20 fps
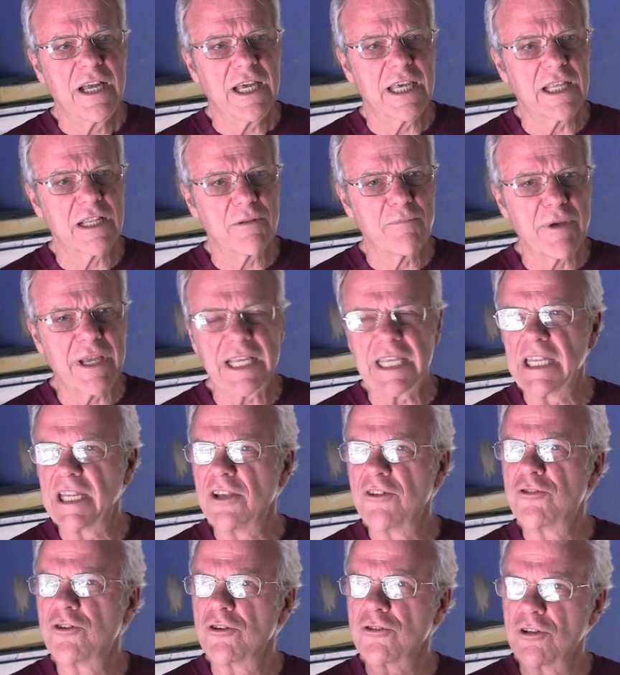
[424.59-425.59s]
It'll make it
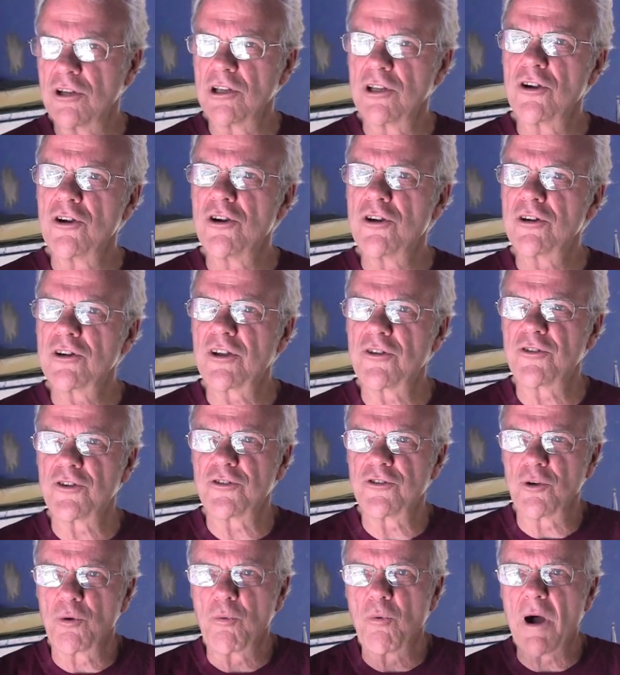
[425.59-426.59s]
easier to learn because
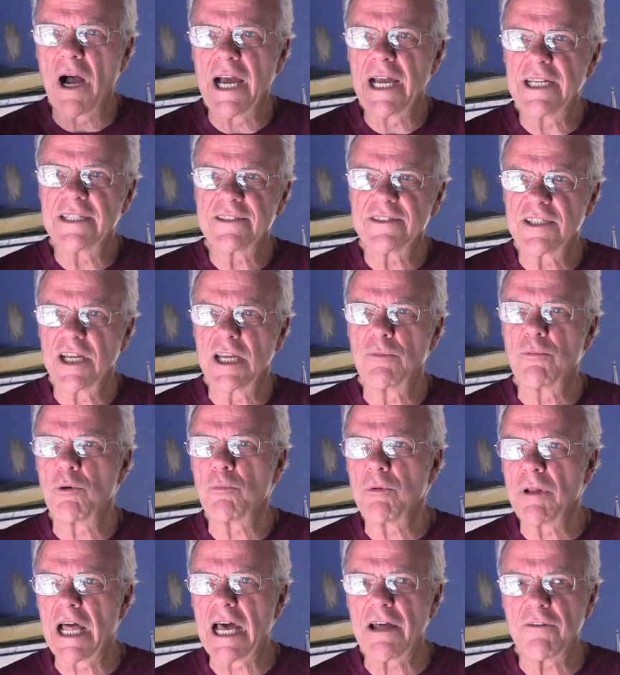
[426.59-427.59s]
it's a wide, stable
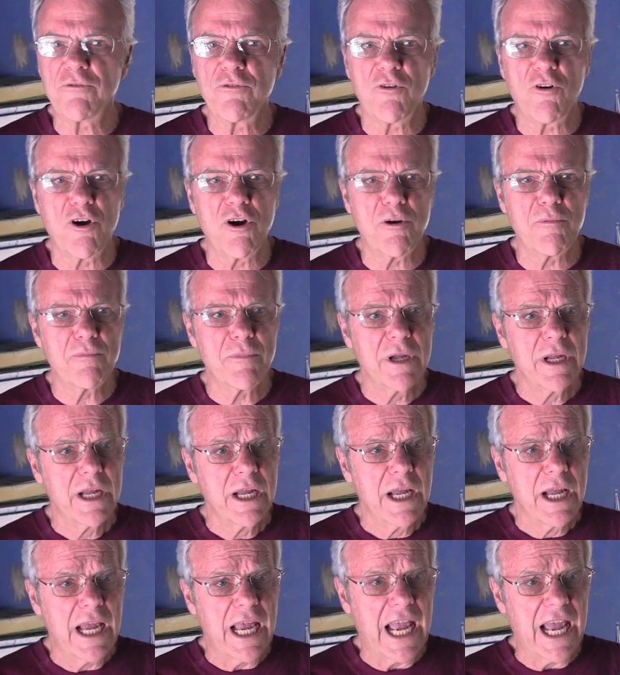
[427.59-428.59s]
platform.
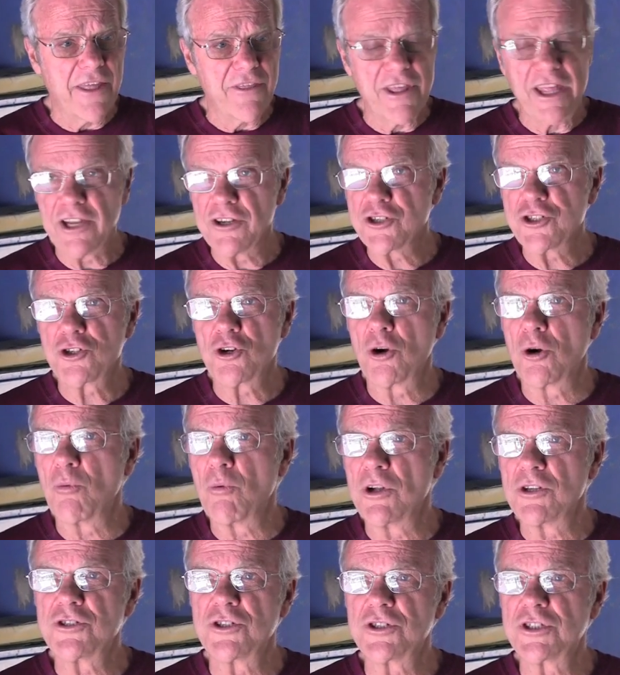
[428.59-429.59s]
And then it's short.
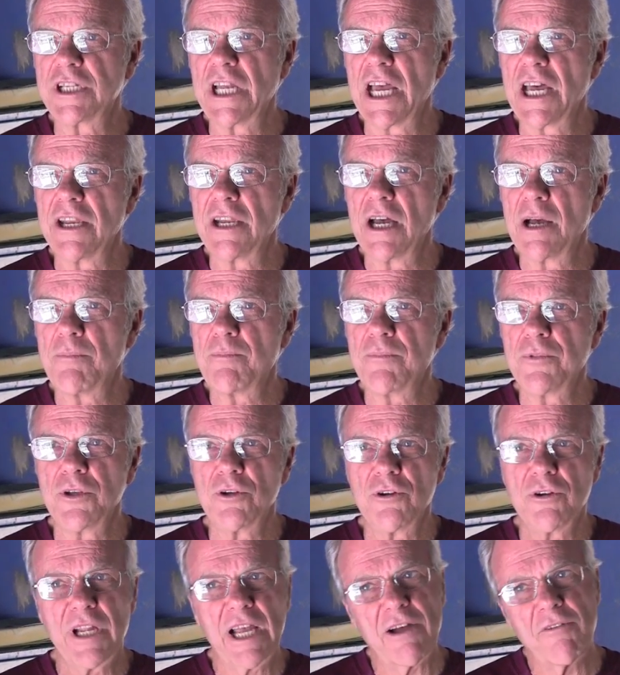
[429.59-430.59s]
Once you stand up, you
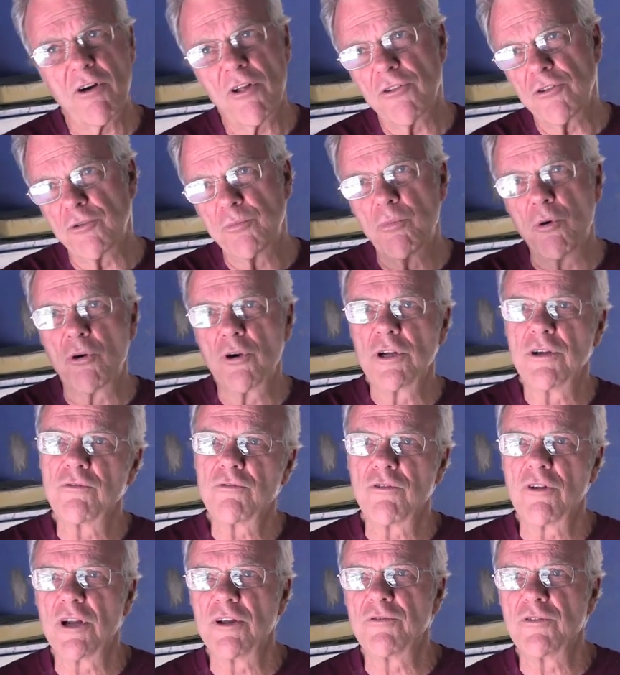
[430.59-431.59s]
don't have all this board in
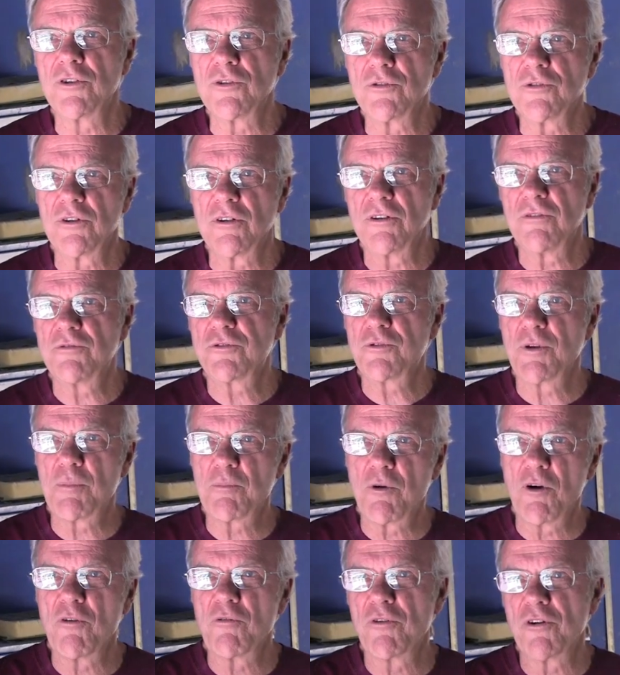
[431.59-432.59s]
front of you to
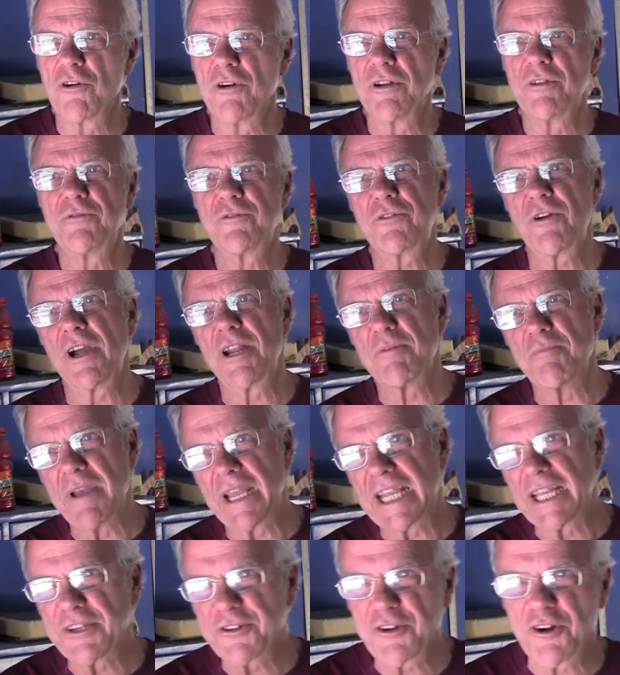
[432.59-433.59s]
trip over and try to
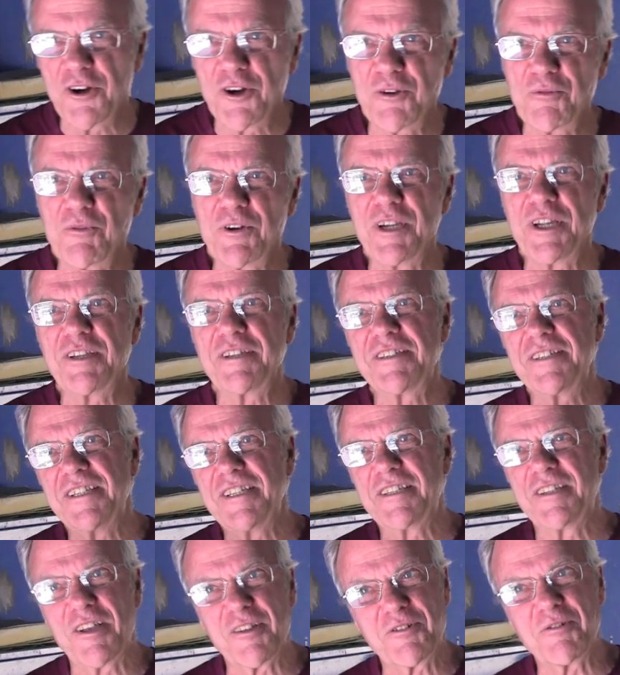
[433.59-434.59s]
make it turn when it
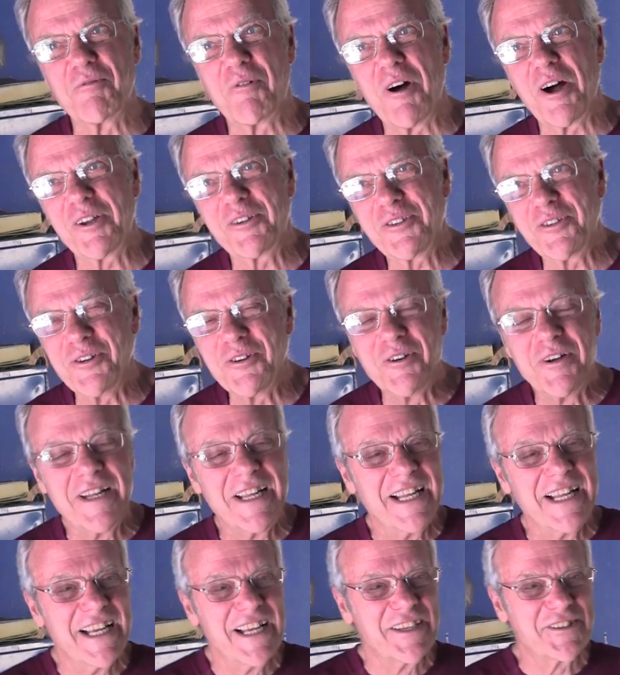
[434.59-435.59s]
doesn't want to.
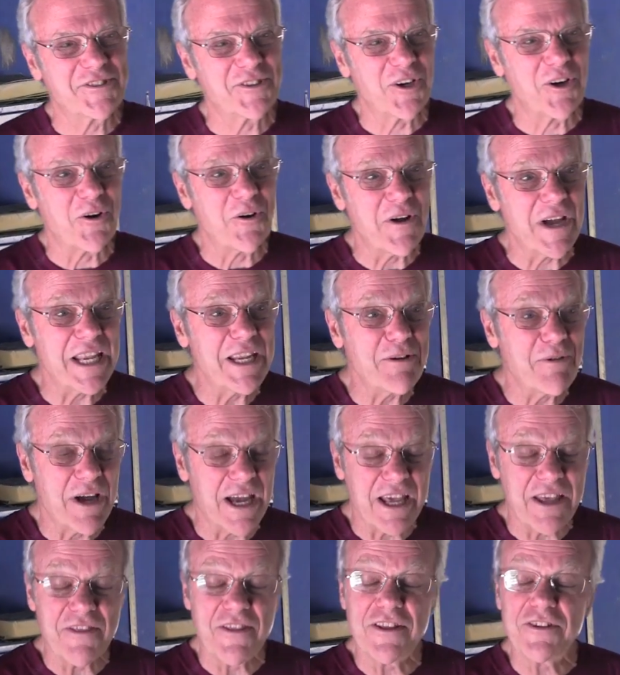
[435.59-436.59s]
So
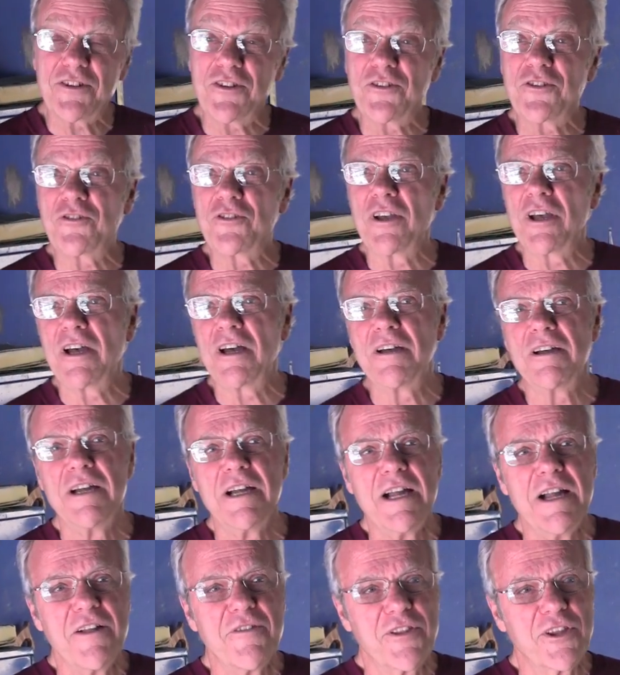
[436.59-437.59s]
anyway, this was
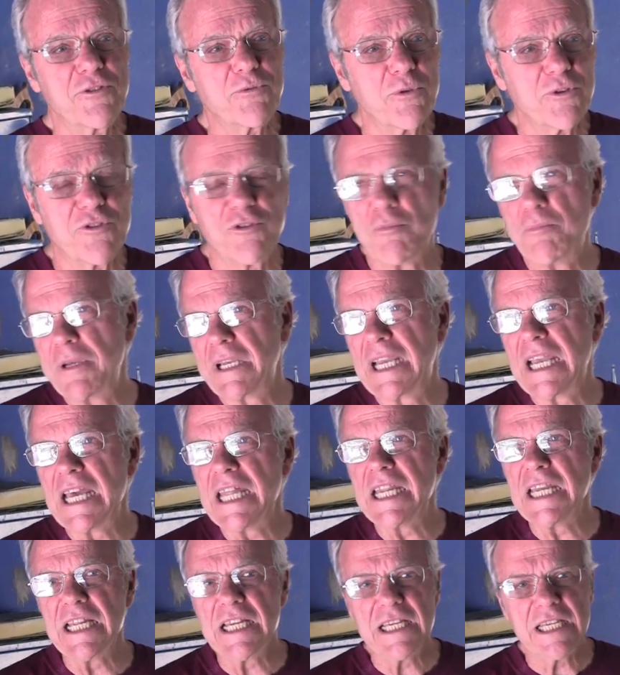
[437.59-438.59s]
the
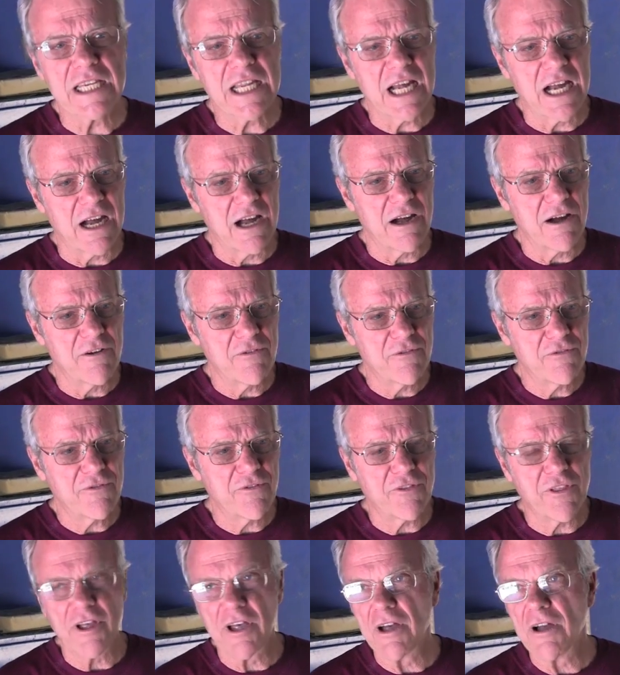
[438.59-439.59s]
beginning
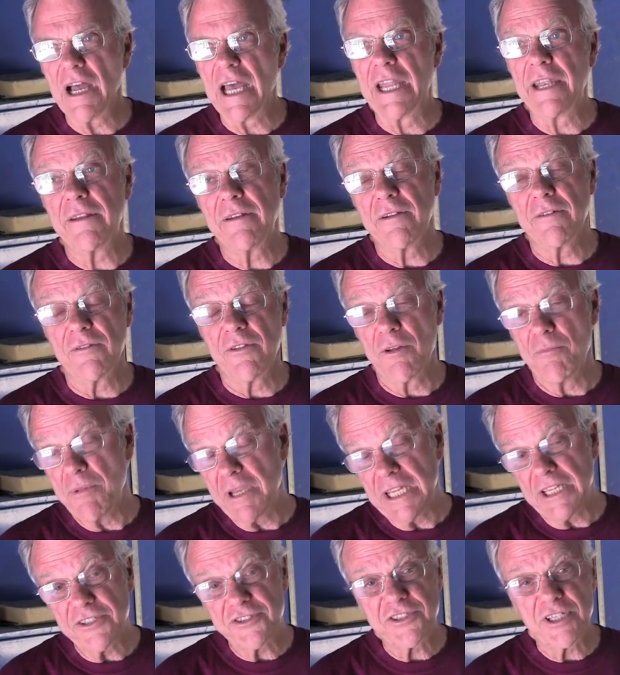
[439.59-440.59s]
of the
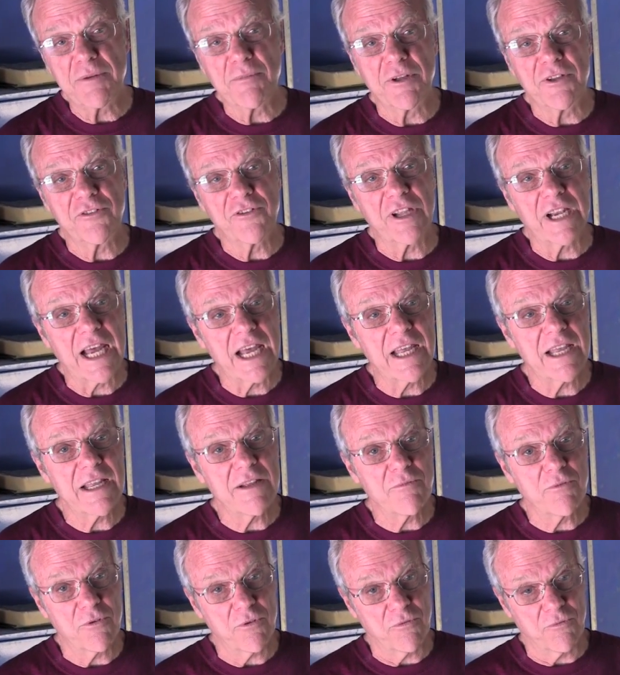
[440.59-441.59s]
Mini Simmons.
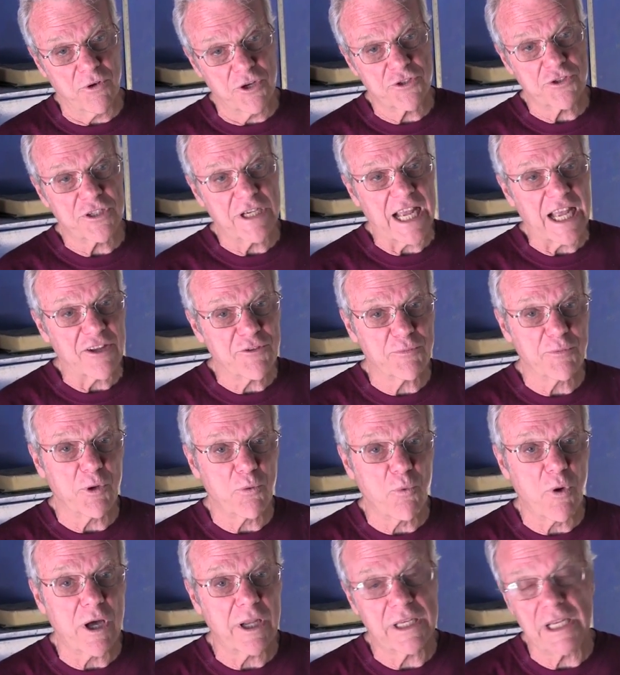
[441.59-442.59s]
And Richard asked me
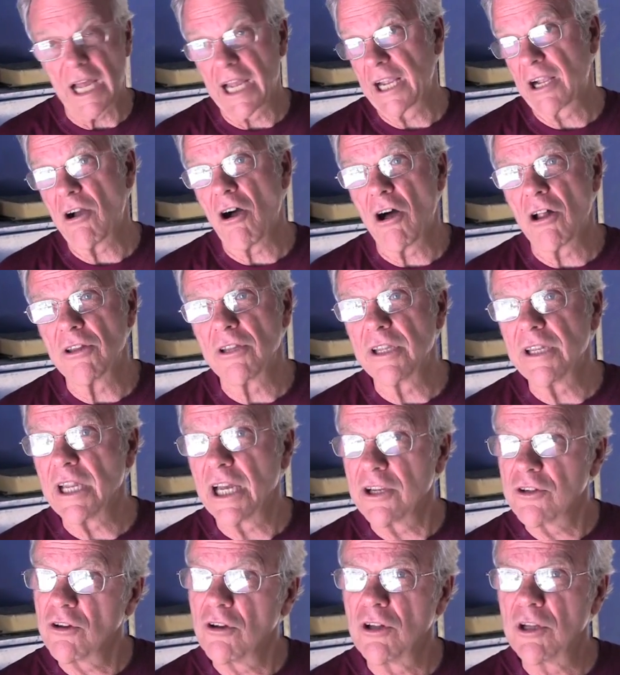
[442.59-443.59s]
what I called it, and
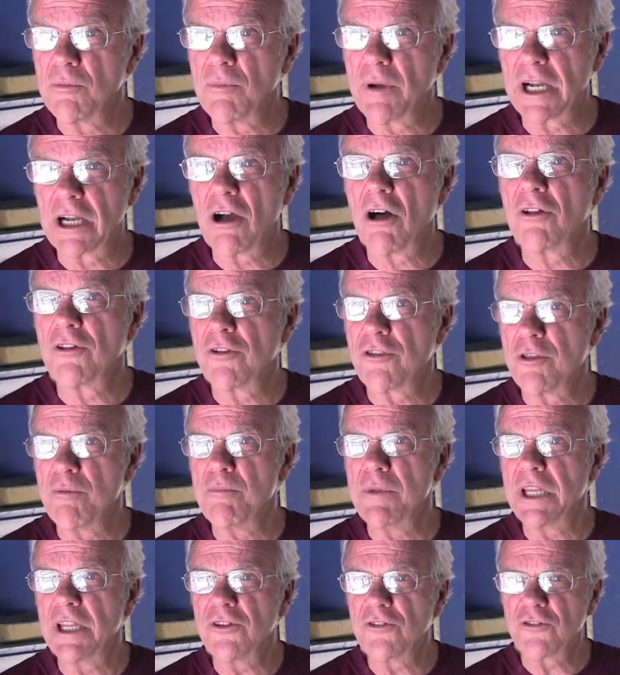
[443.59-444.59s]
I told him I called it the
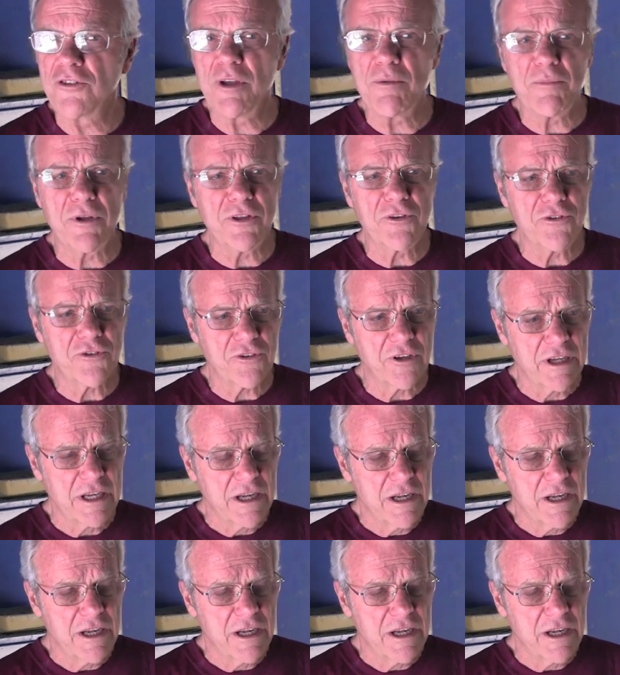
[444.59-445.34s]
Mini Simmons